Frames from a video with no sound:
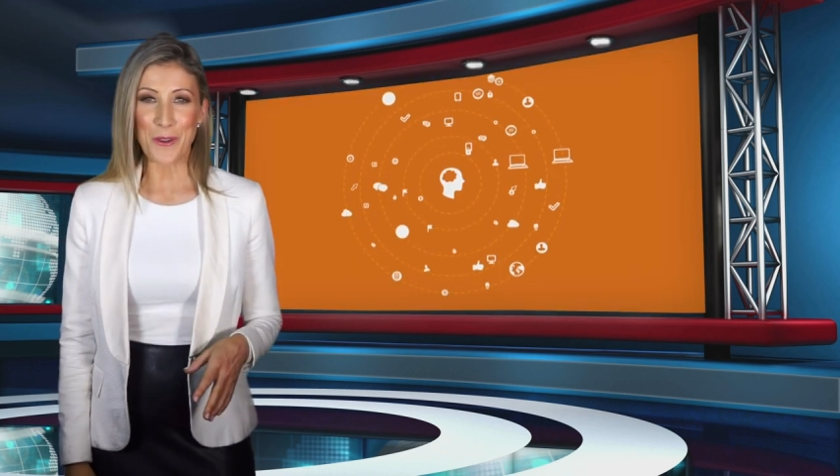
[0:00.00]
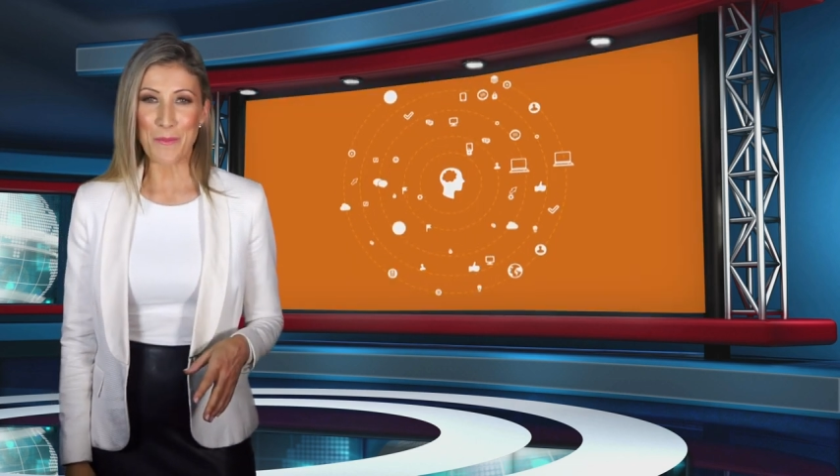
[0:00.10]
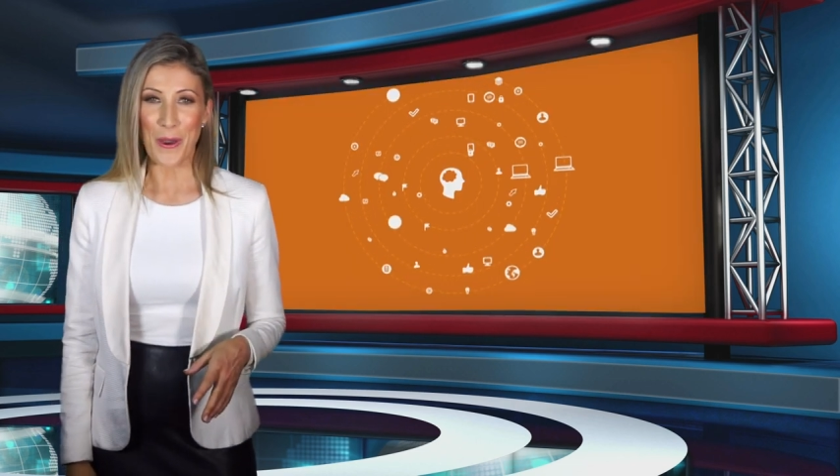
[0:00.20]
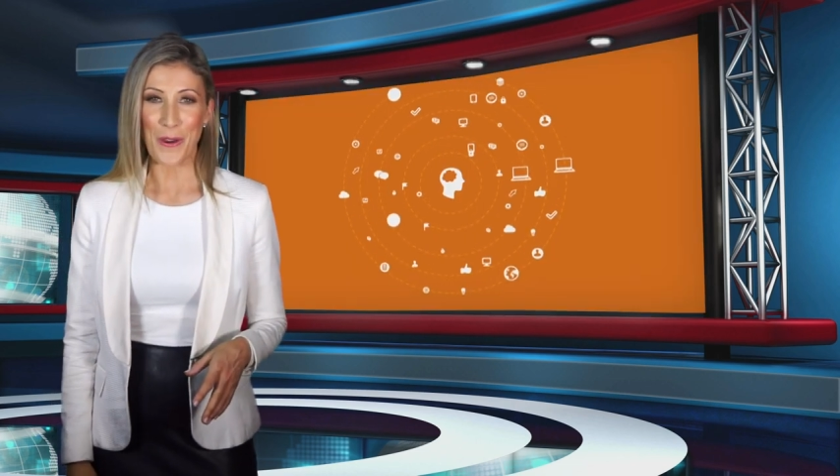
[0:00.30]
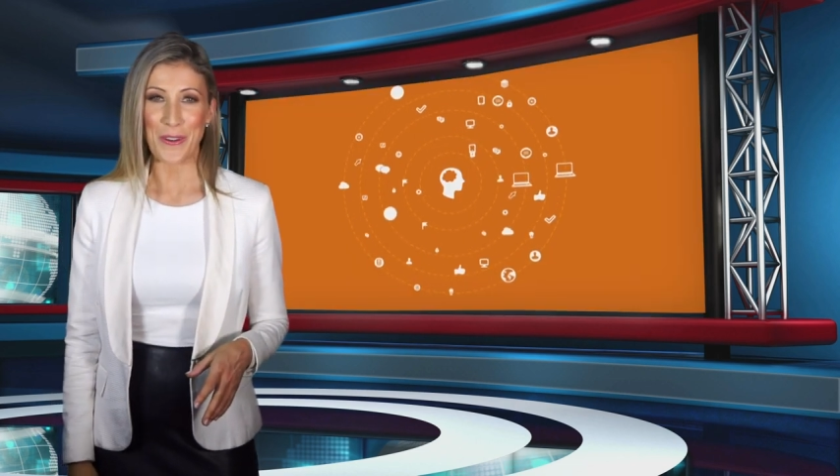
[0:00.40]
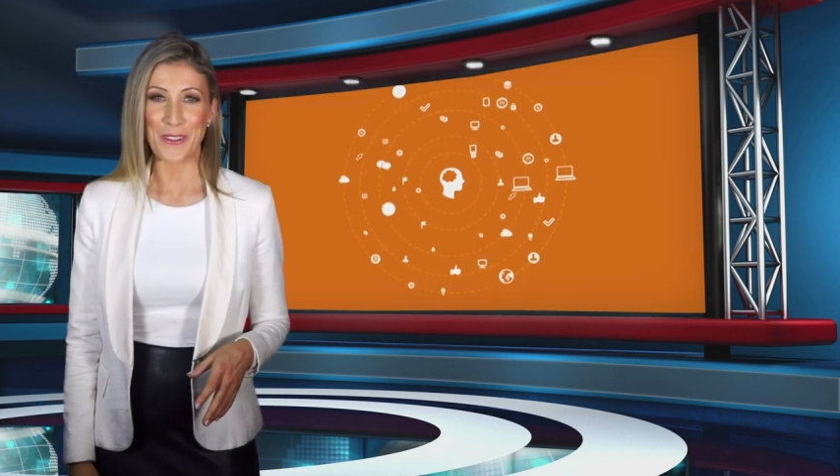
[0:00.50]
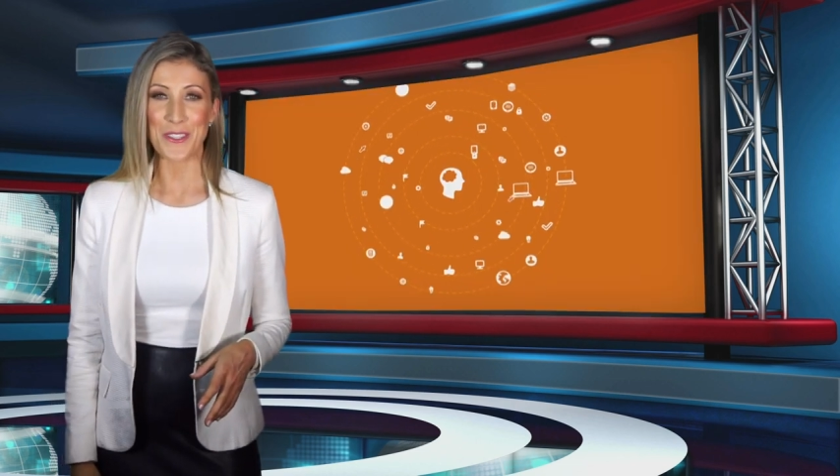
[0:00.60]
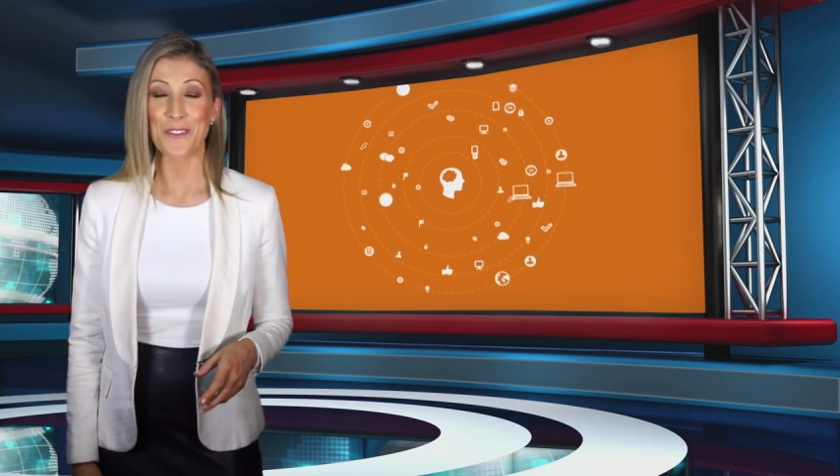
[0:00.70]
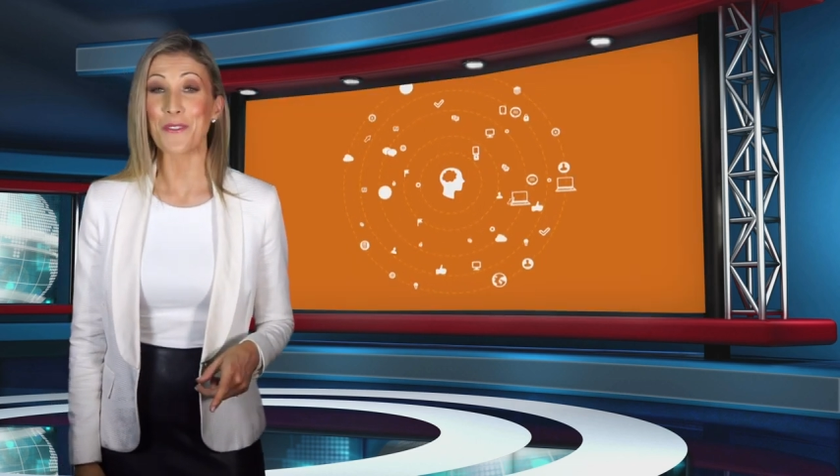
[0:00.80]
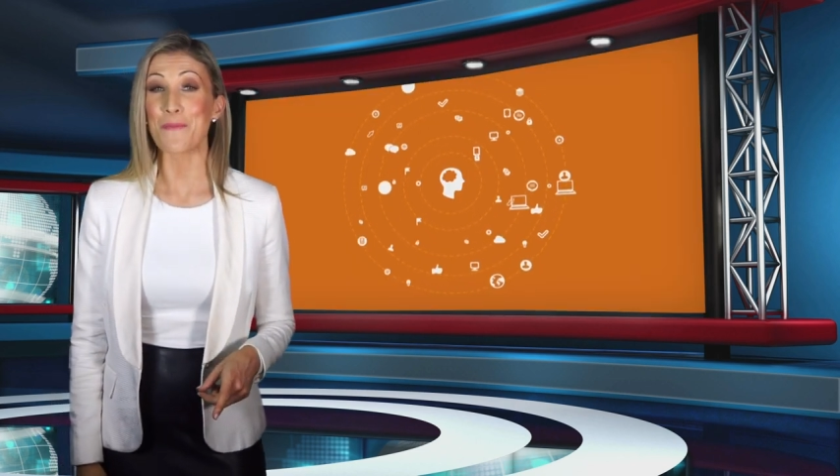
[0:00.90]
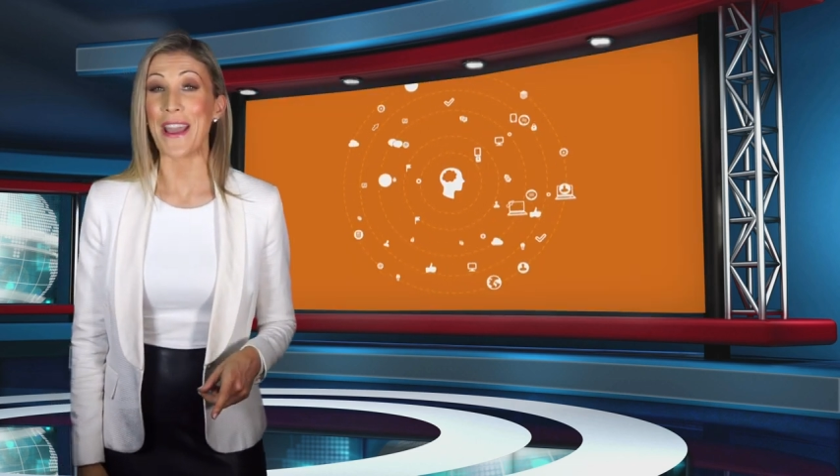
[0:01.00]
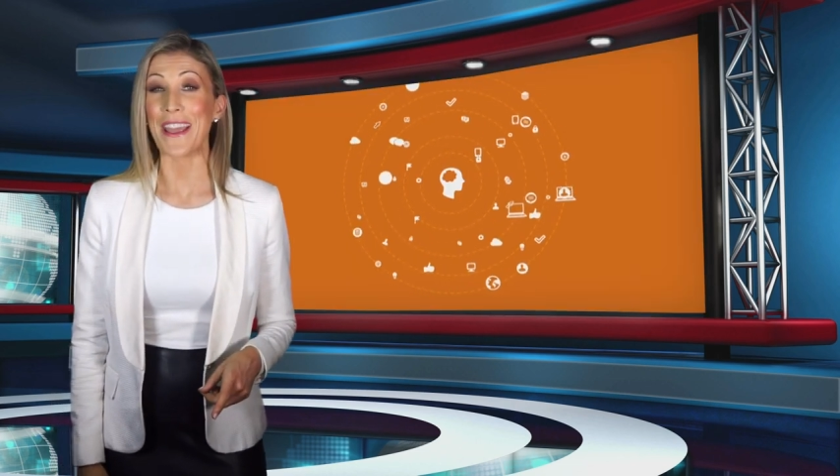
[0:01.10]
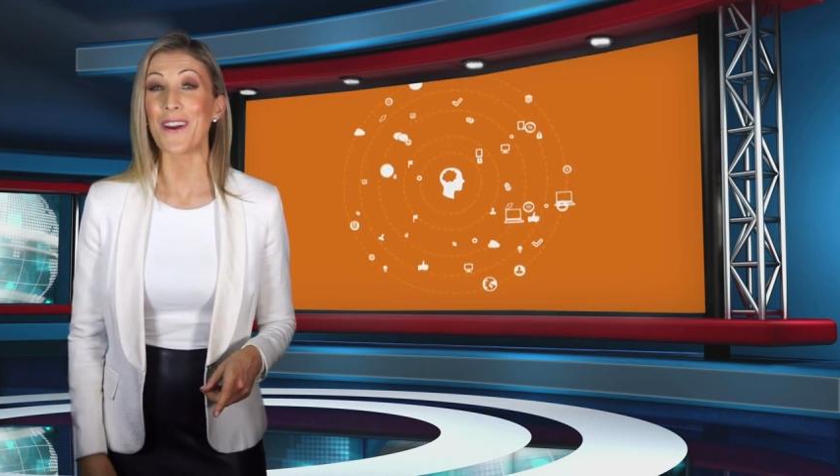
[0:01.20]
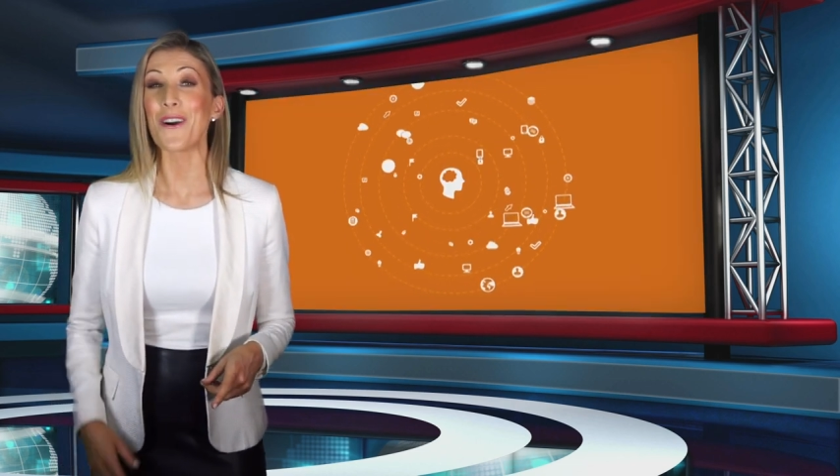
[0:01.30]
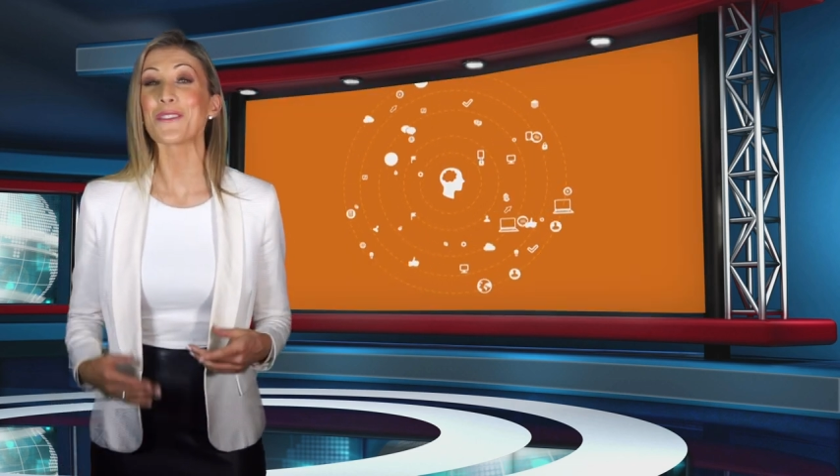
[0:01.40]
components to
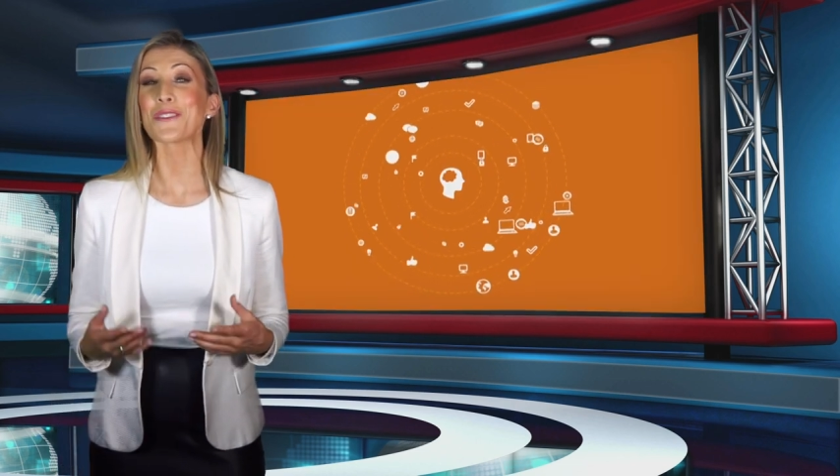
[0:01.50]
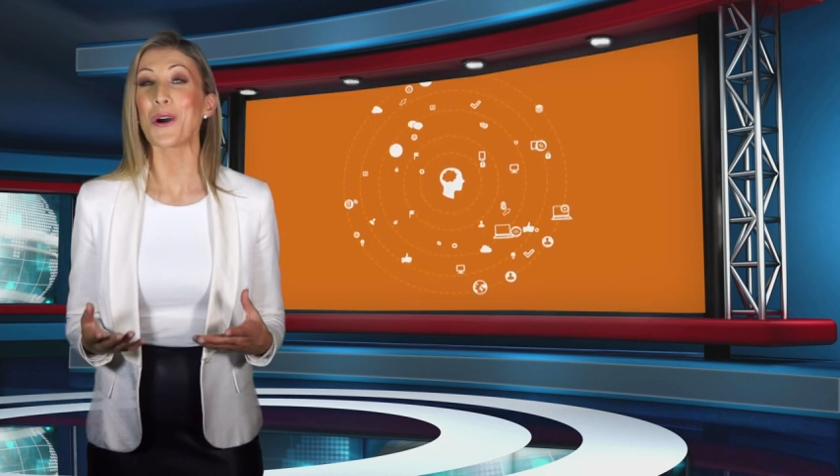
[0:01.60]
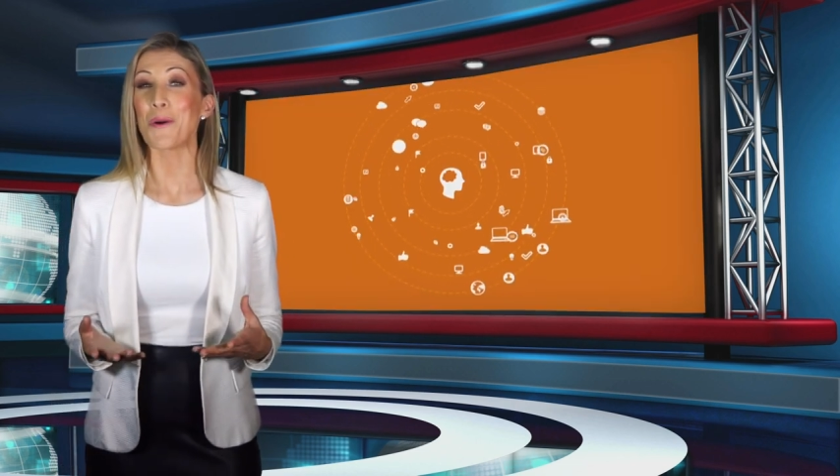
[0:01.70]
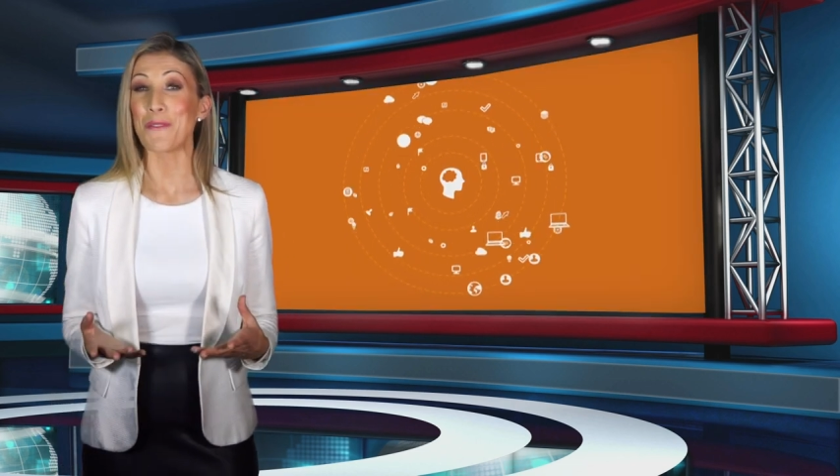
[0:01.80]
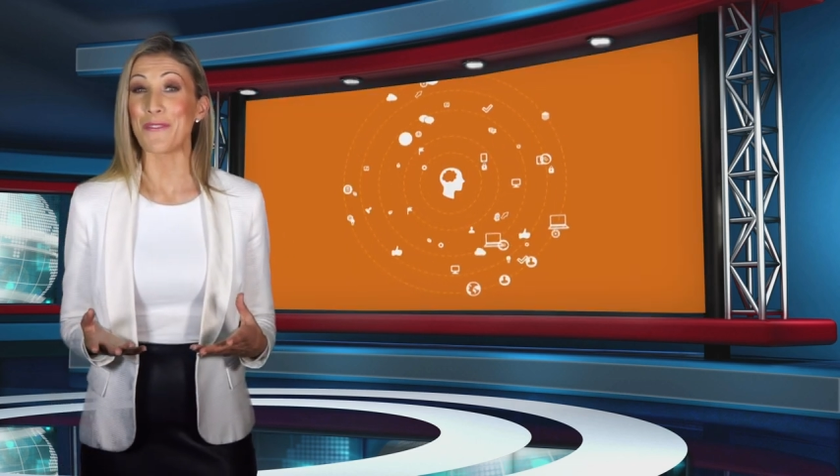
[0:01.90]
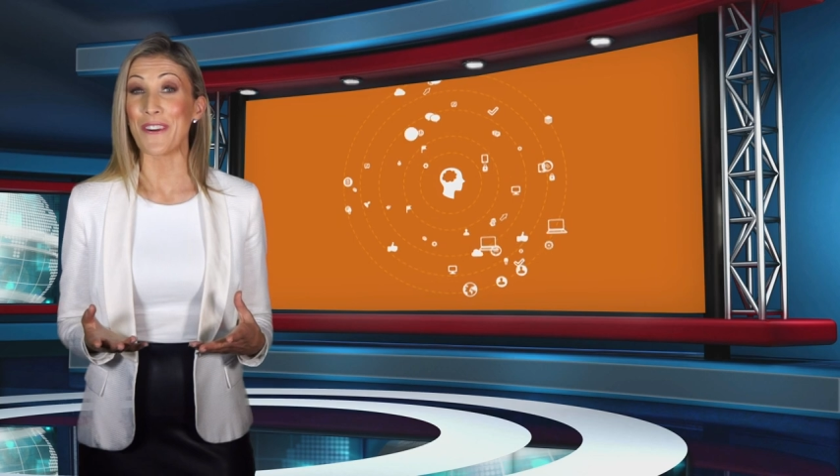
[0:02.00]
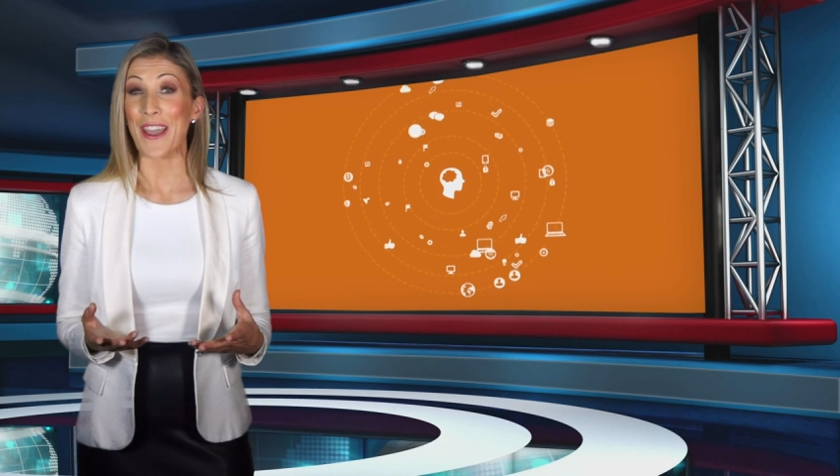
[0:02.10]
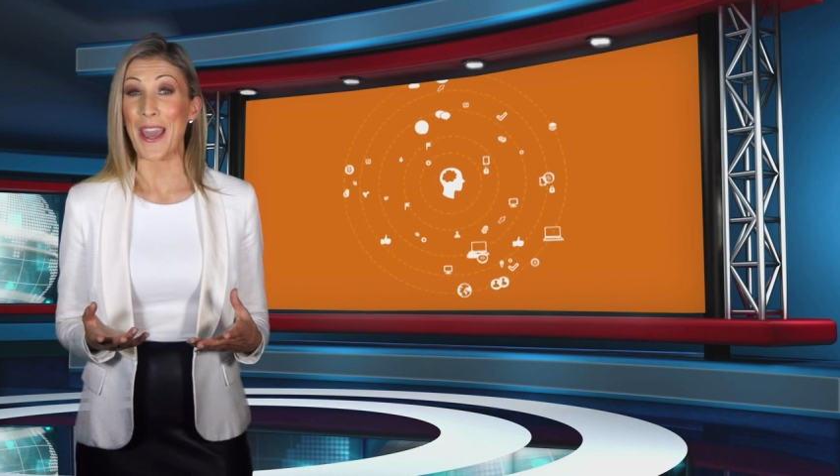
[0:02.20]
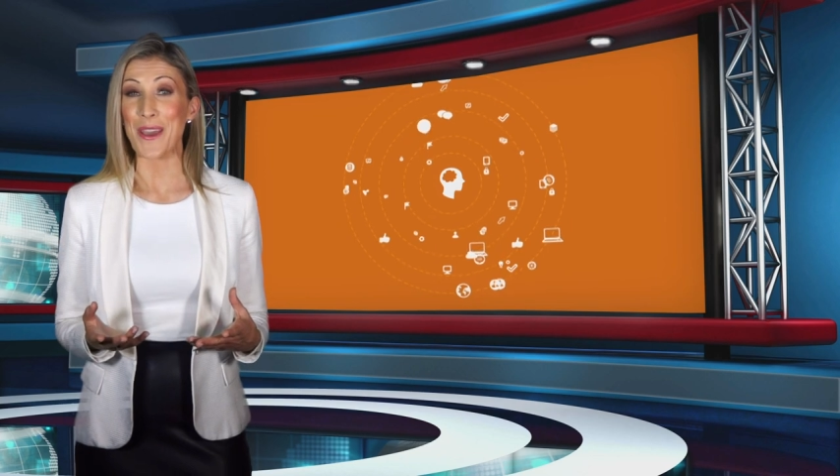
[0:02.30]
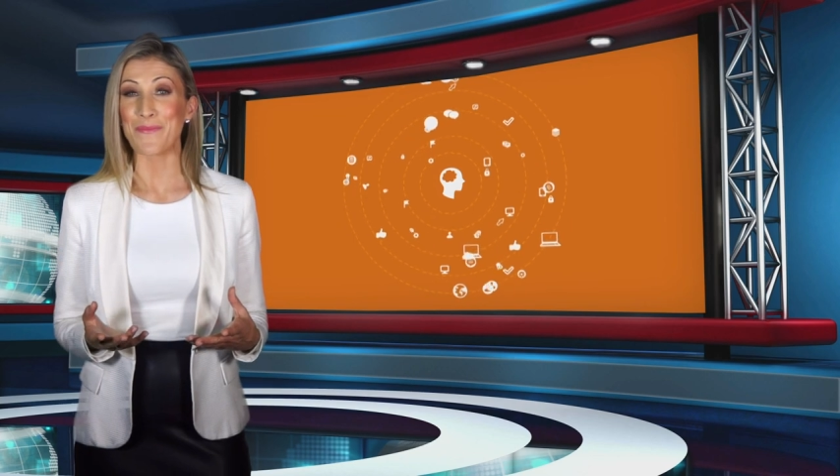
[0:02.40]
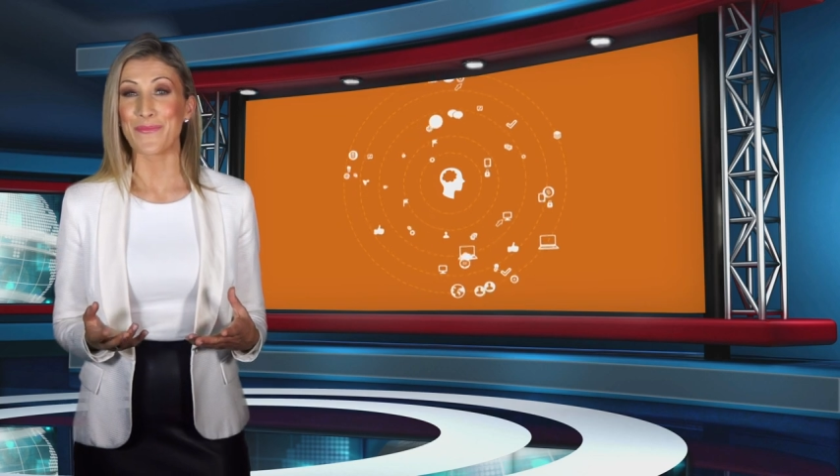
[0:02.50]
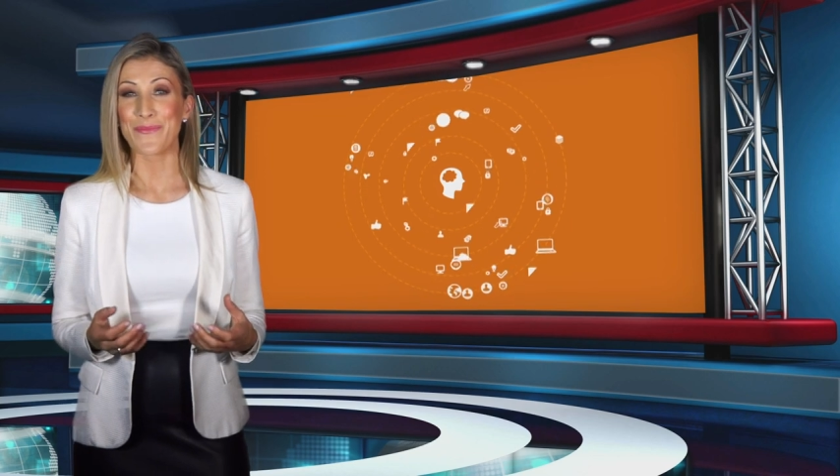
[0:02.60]
remain on top of your game.